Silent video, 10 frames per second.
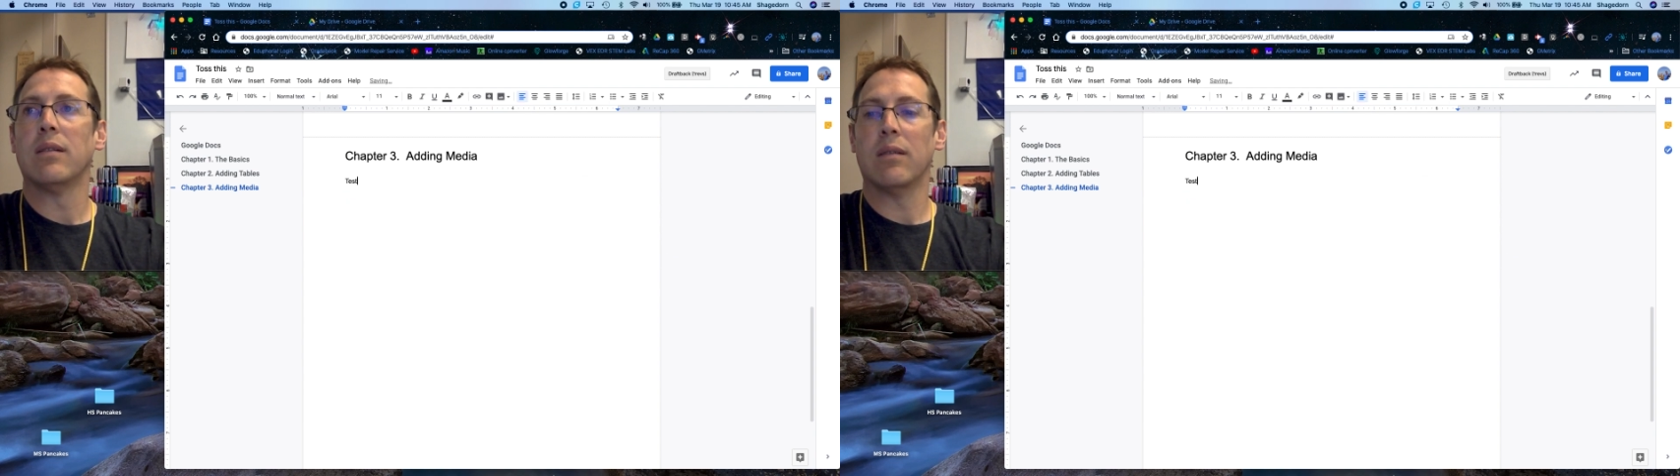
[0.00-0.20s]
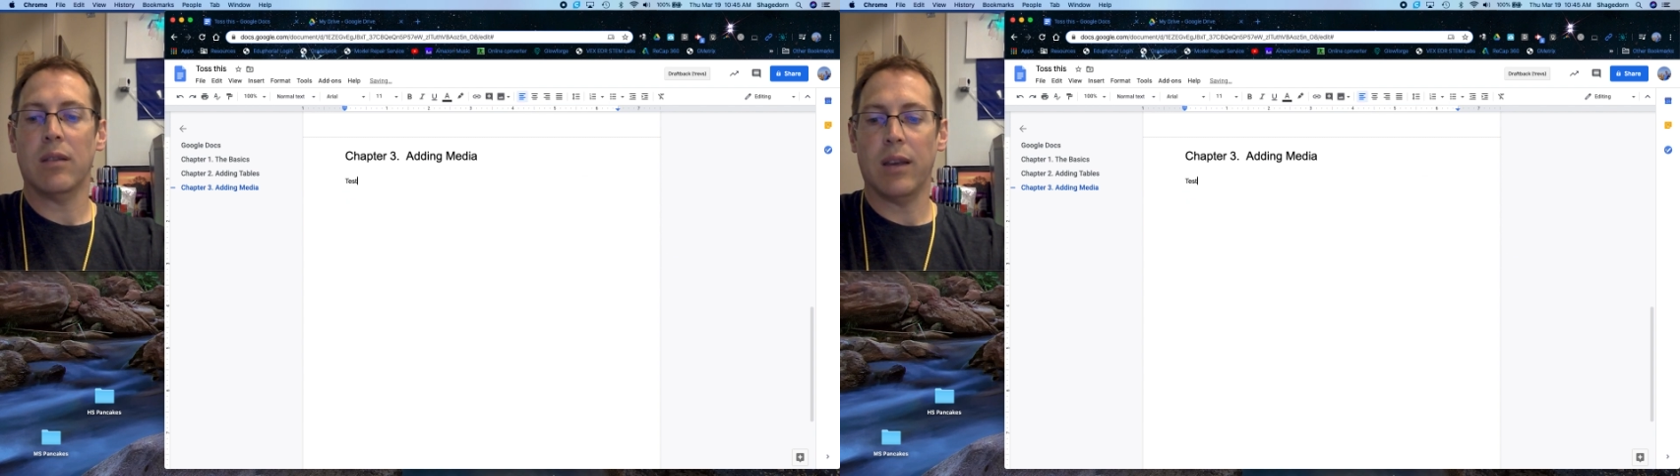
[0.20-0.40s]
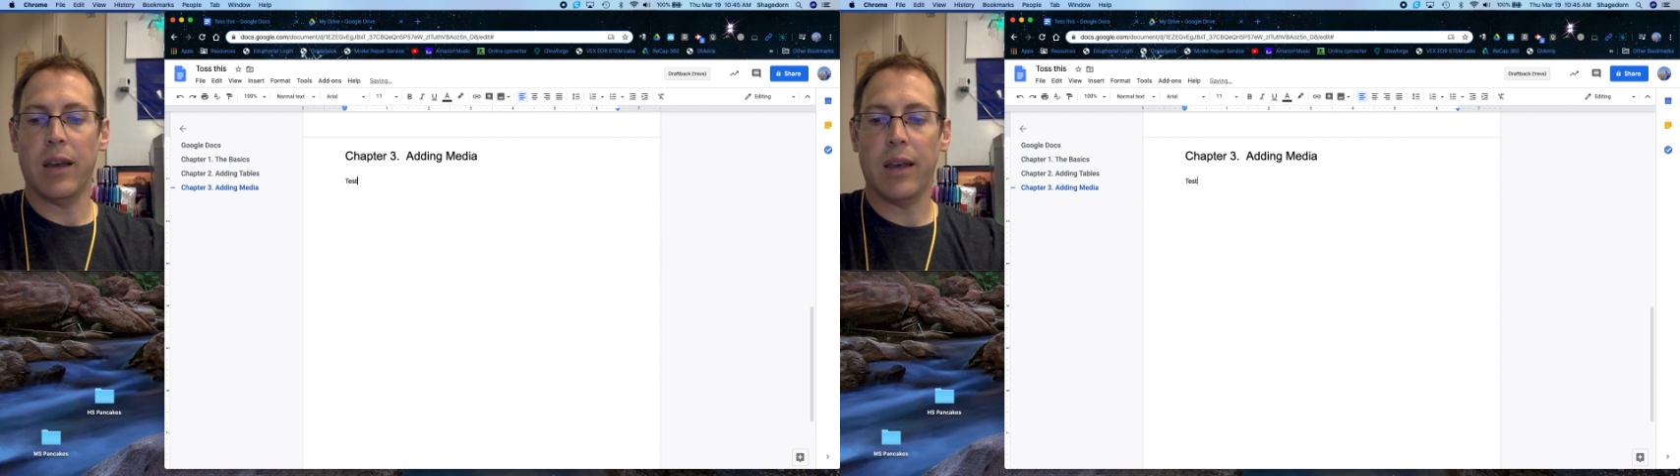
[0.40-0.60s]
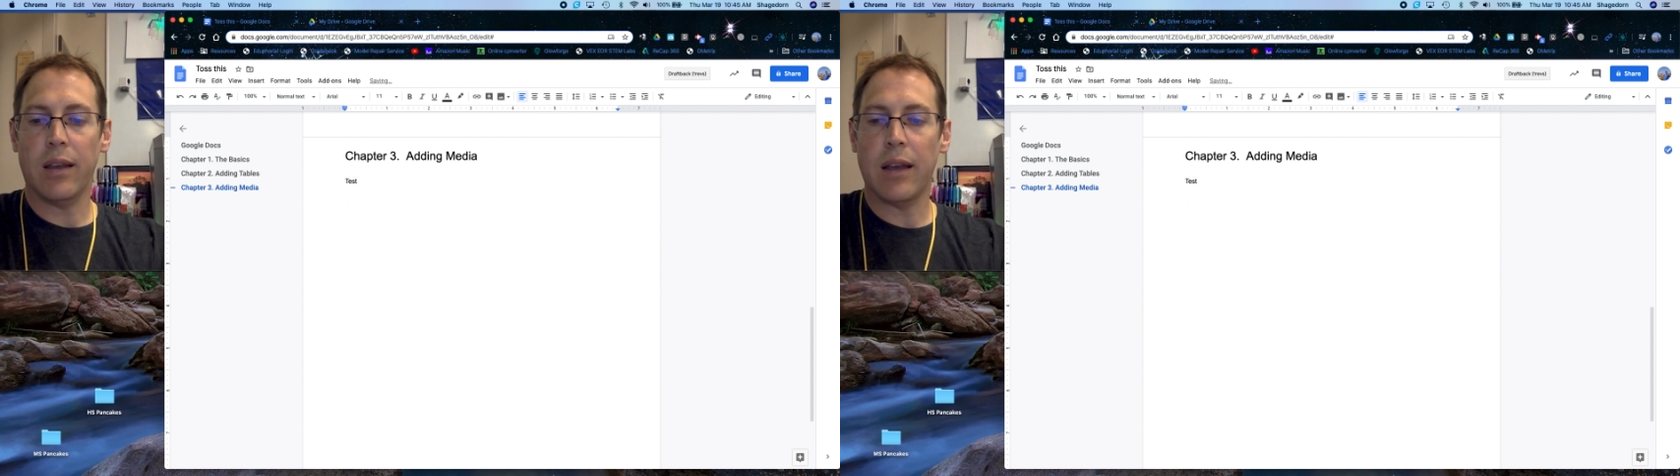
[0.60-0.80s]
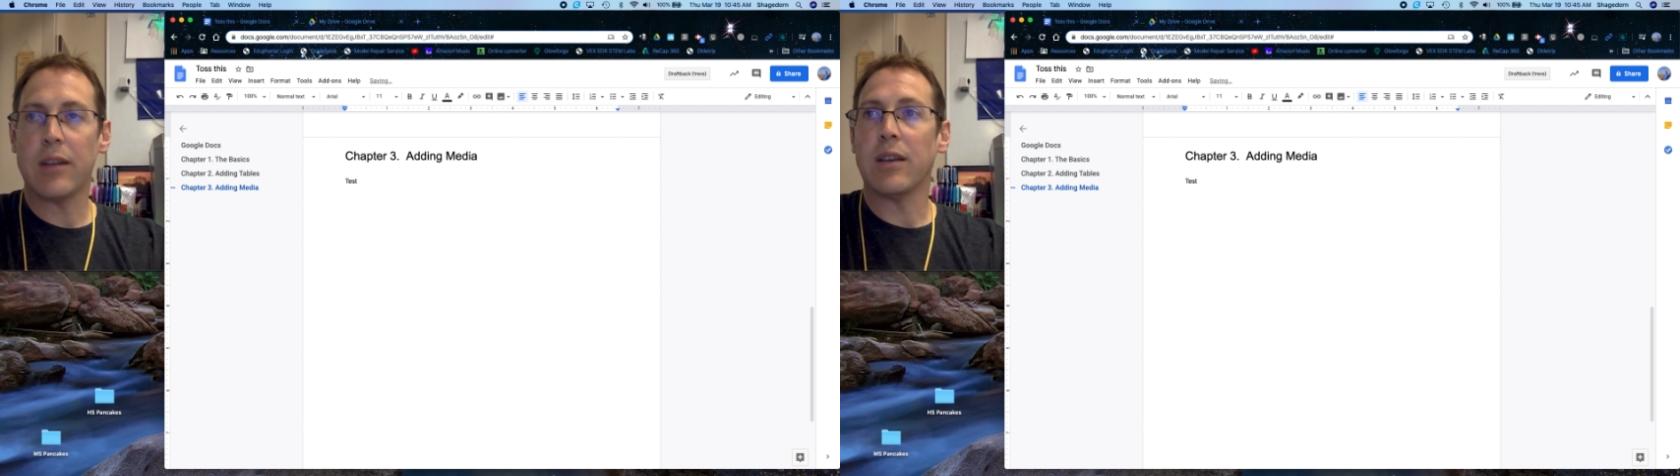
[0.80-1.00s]

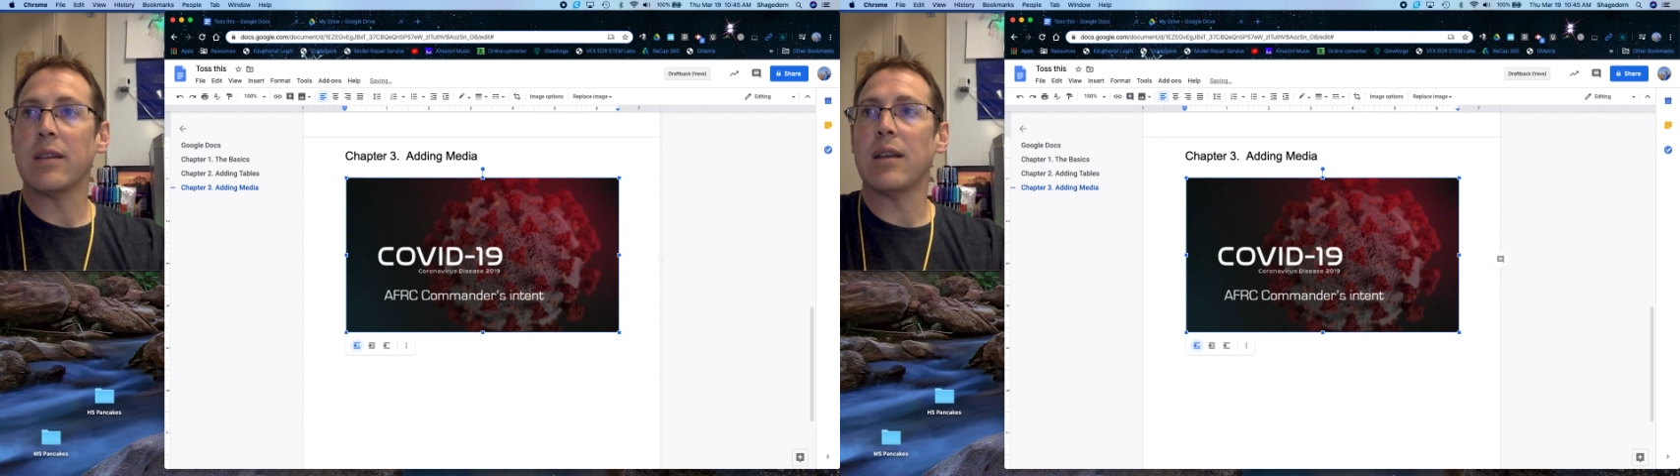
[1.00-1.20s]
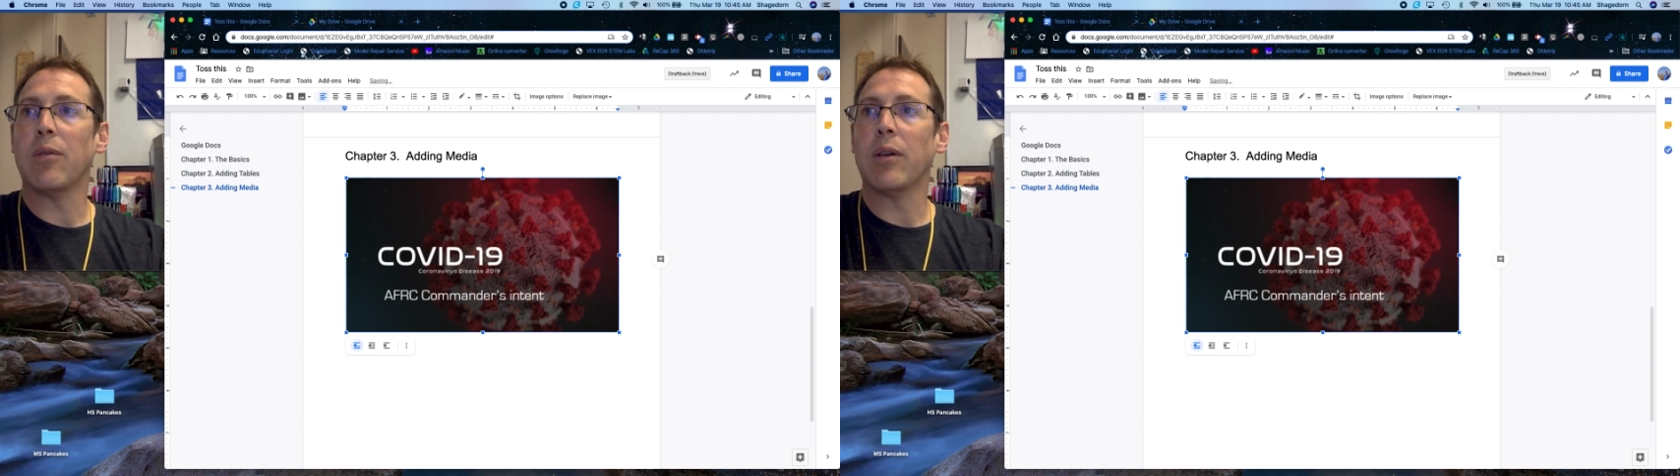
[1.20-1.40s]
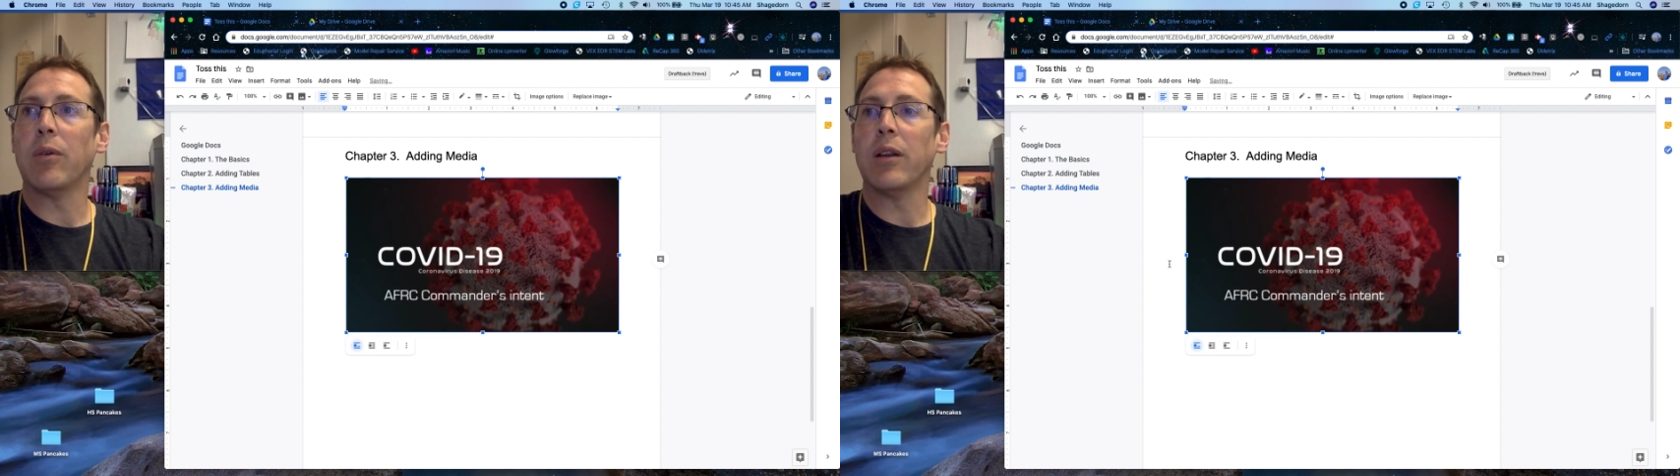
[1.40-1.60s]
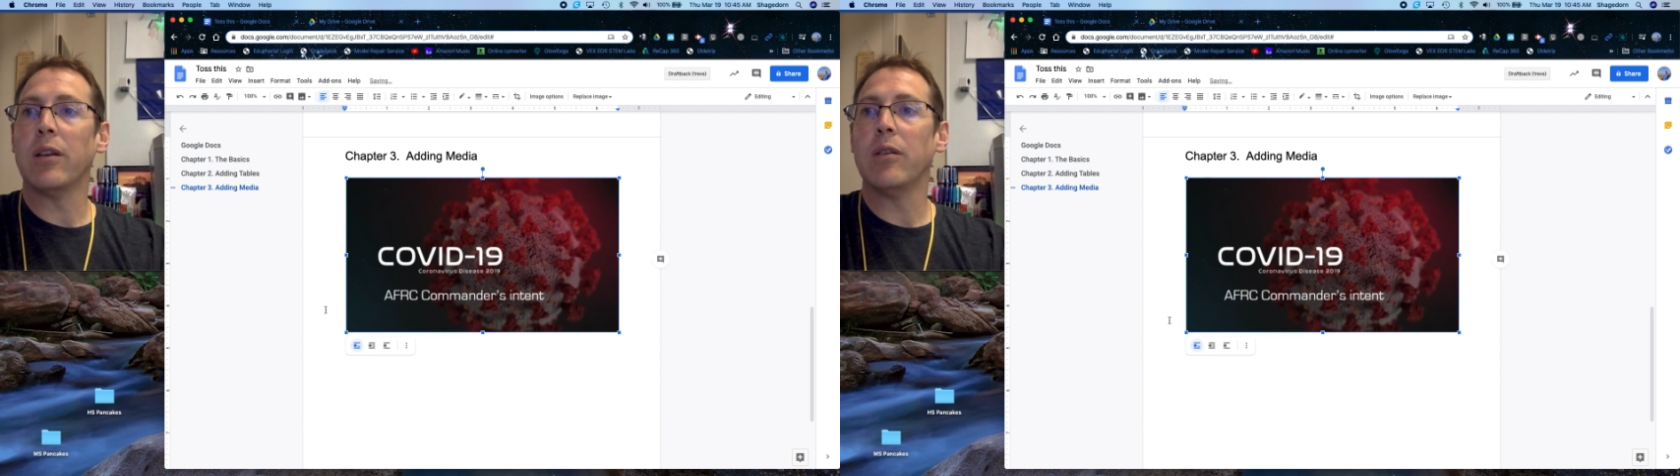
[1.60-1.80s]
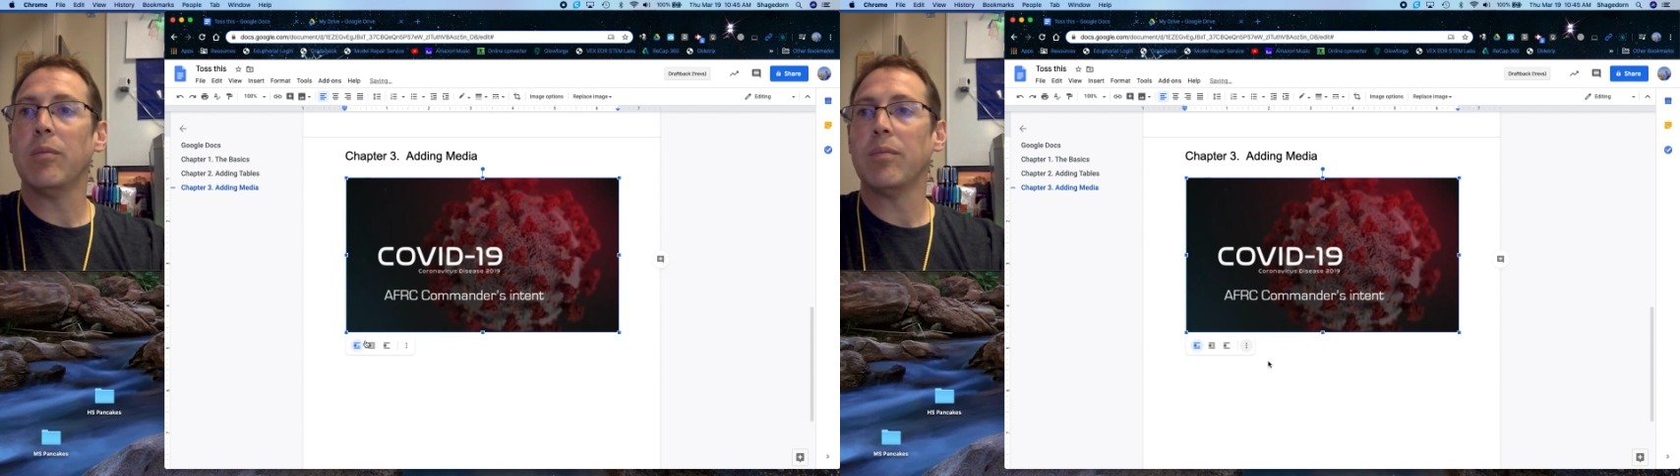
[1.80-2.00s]
Okay, actually that's not what I want to do.